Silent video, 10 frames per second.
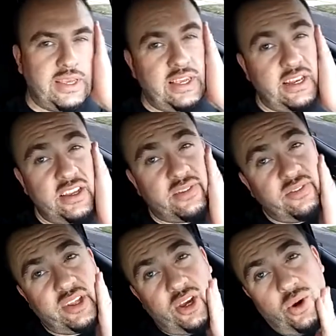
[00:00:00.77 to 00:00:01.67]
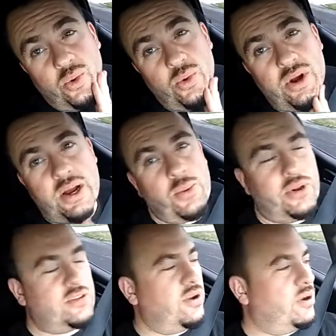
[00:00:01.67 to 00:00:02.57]
In this video, I
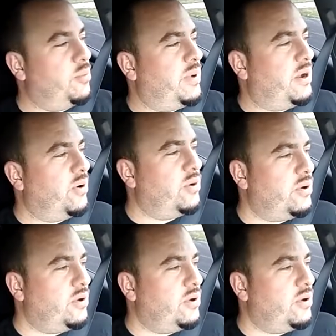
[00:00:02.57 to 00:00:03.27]
want to talk about